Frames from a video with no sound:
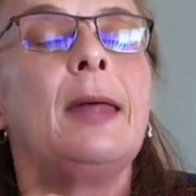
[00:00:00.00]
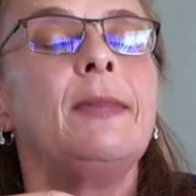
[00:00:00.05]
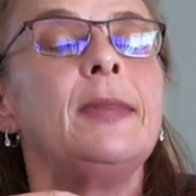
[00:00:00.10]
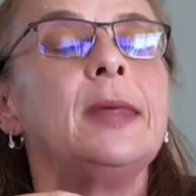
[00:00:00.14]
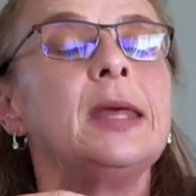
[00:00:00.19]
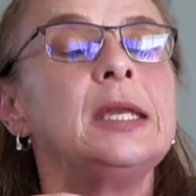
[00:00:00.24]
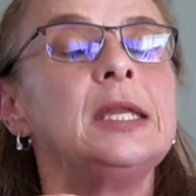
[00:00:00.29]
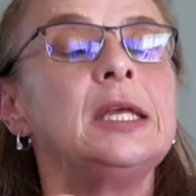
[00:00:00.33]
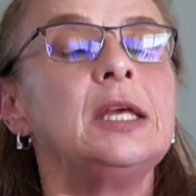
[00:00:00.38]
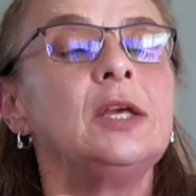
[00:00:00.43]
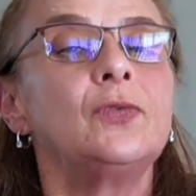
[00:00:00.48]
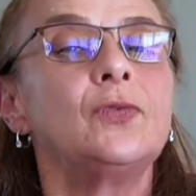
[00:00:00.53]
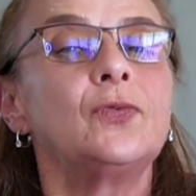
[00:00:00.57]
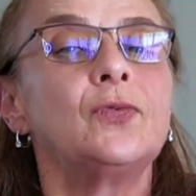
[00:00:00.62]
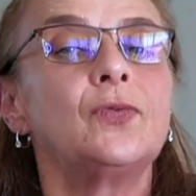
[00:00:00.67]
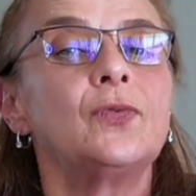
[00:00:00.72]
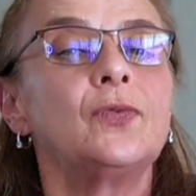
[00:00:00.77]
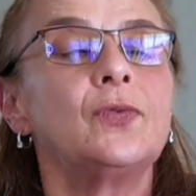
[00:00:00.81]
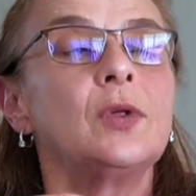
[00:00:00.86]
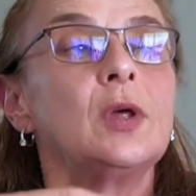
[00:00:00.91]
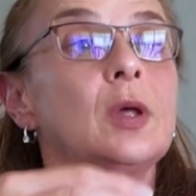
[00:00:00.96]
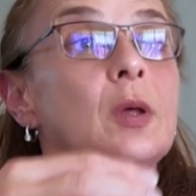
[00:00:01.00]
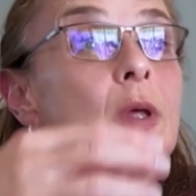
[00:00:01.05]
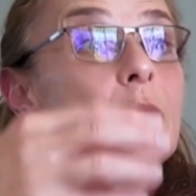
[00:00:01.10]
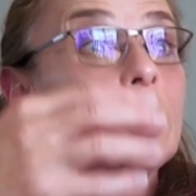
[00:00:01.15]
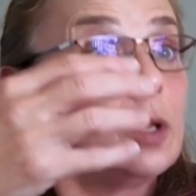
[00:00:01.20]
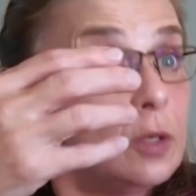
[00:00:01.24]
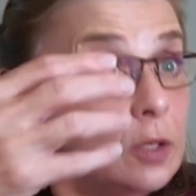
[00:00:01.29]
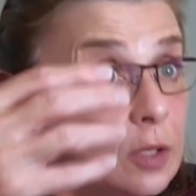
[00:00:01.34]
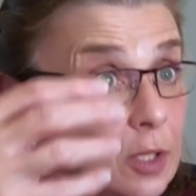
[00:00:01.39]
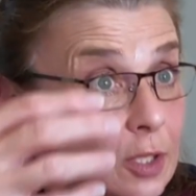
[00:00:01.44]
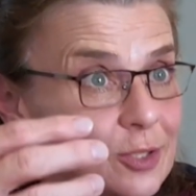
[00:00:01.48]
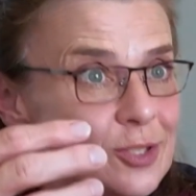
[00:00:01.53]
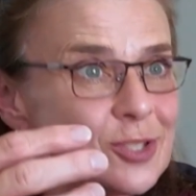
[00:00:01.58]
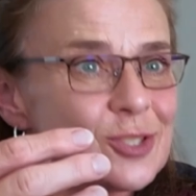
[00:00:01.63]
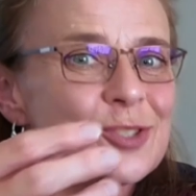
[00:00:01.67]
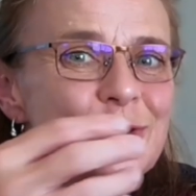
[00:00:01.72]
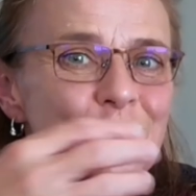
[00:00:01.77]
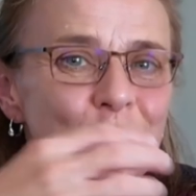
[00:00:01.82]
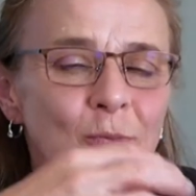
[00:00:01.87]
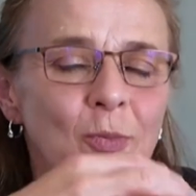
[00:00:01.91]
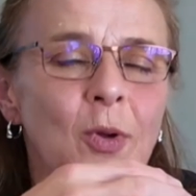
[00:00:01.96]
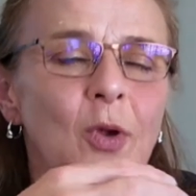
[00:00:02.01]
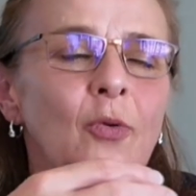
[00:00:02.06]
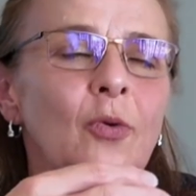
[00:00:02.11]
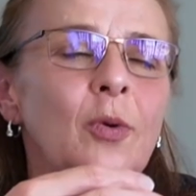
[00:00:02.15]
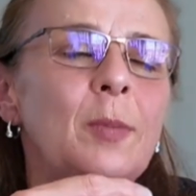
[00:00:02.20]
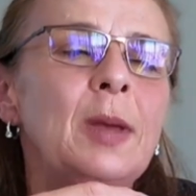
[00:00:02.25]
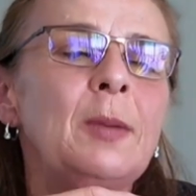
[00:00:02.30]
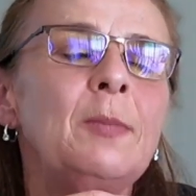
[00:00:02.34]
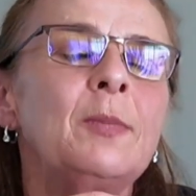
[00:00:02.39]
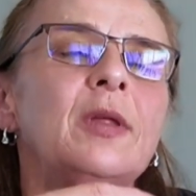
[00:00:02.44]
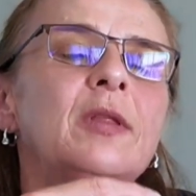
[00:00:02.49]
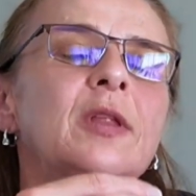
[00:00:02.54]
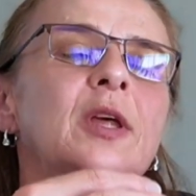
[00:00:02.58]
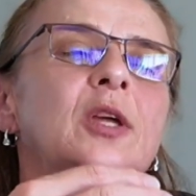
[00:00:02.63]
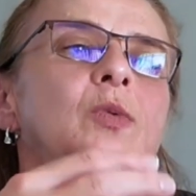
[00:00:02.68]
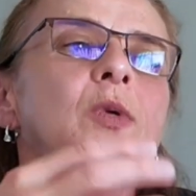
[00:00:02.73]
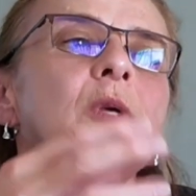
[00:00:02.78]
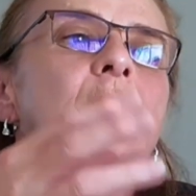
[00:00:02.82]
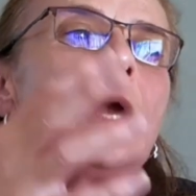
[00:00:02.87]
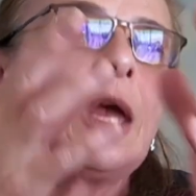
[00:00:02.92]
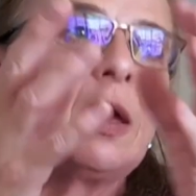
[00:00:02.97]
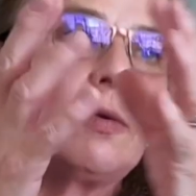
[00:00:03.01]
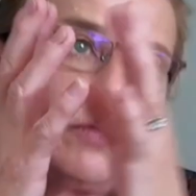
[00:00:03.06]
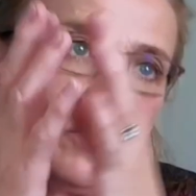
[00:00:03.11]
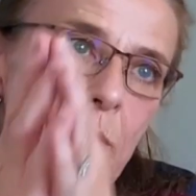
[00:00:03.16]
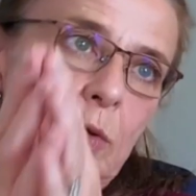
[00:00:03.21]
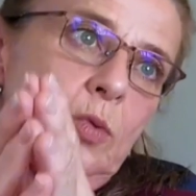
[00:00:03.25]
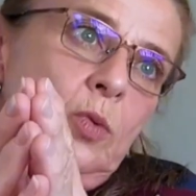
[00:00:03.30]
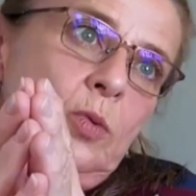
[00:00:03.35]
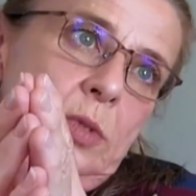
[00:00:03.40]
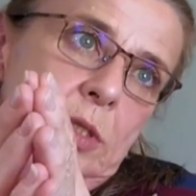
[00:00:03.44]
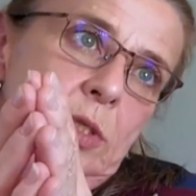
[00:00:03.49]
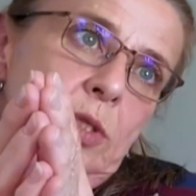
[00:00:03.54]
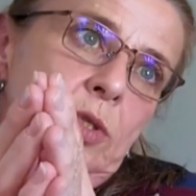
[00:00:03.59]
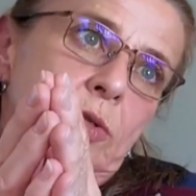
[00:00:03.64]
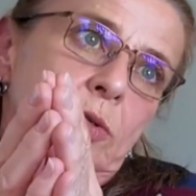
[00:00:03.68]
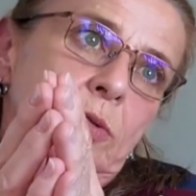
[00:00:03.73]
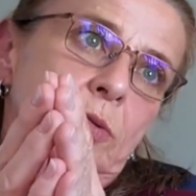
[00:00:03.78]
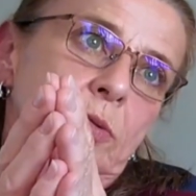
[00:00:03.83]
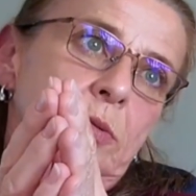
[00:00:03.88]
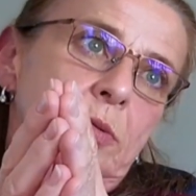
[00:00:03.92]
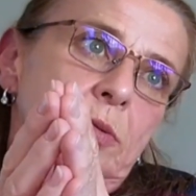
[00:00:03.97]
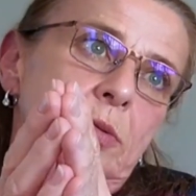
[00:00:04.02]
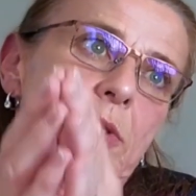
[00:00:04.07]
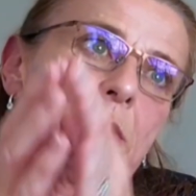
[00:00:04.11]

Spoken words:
And then just to remember that we have the cord tissue.